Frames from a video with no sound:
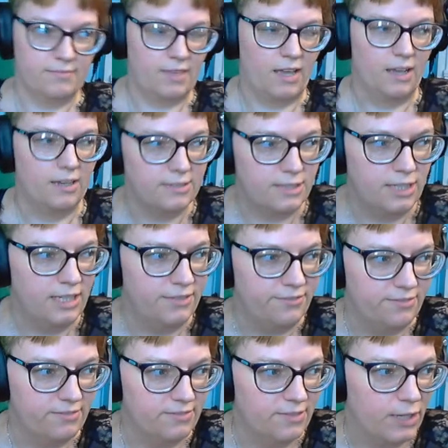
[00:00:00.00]
on TV,
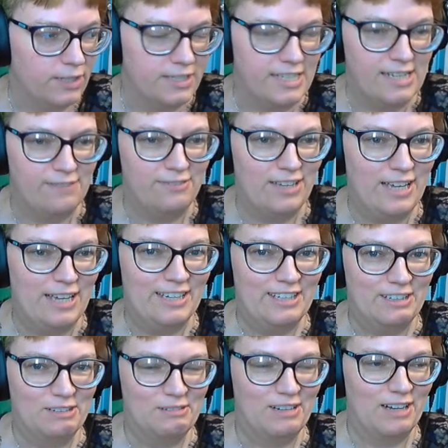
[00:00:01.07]
on TV
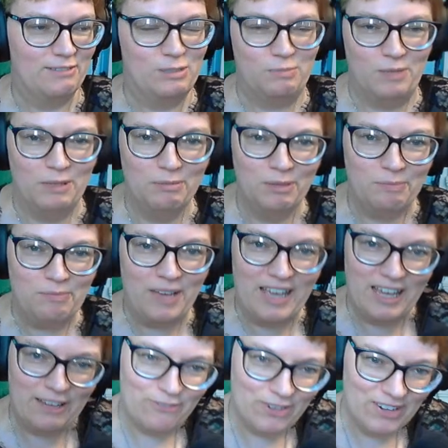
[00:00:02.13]
or whatever. Do people
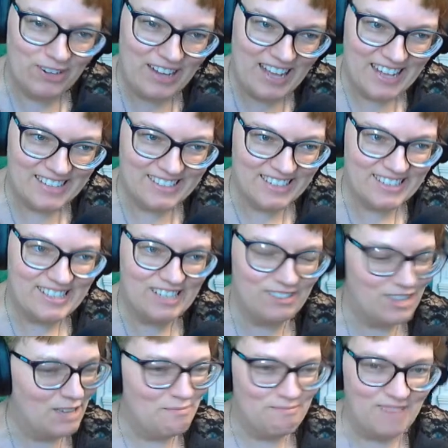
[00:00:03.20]
pay for ads on TV?
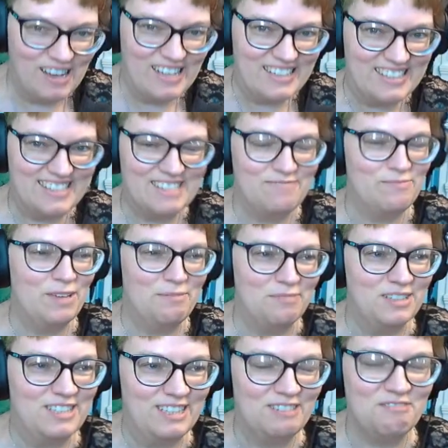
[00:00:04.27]
They must.
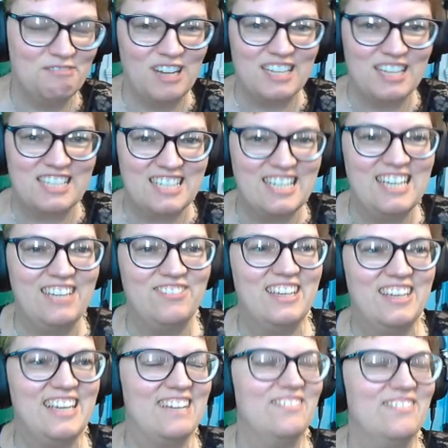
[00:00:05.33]
People still watch
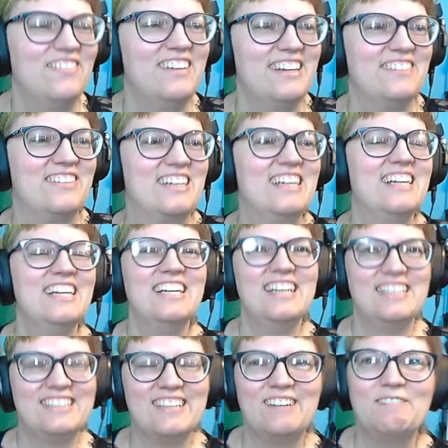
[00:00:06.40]
TV, whatever.
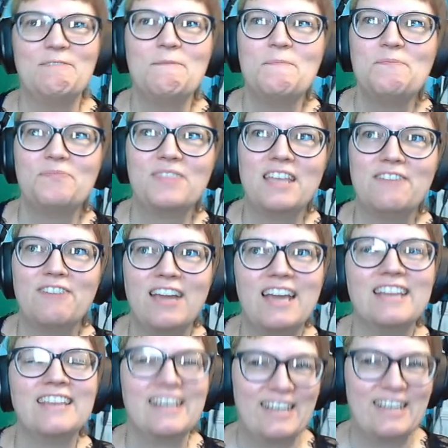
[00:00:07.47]
So if I
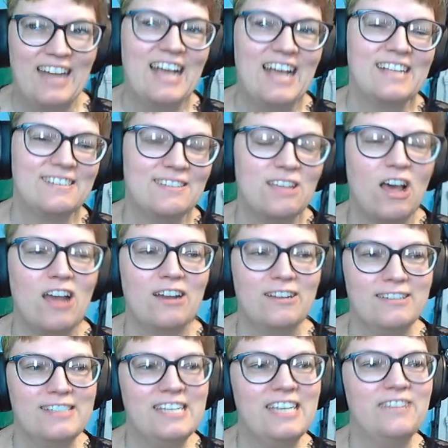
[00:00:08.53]
had like an ad slot
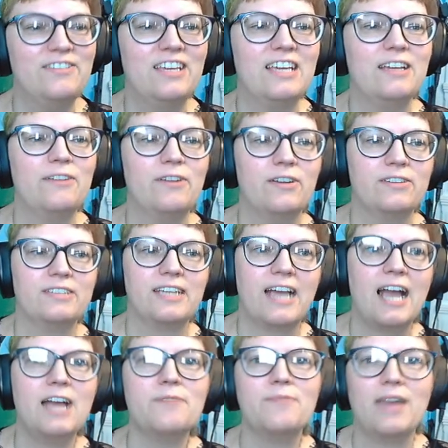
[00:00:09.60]
on TV where it's like,
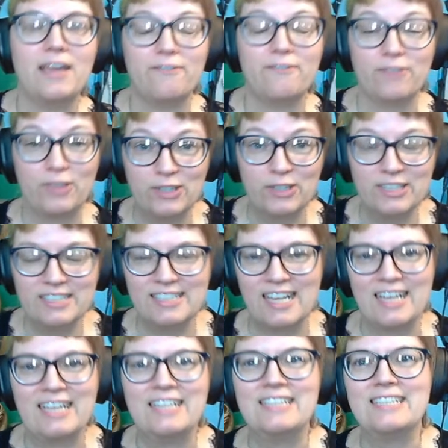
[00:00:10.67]
I'm paying for 30
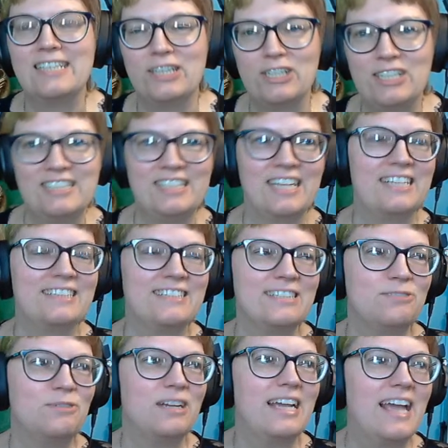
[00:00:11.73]
seconds and 30 seconds
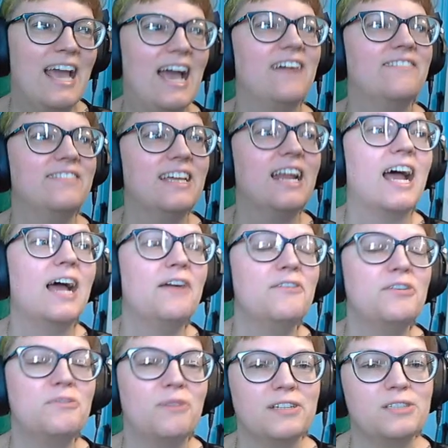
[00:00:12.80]
is what I have, then I would want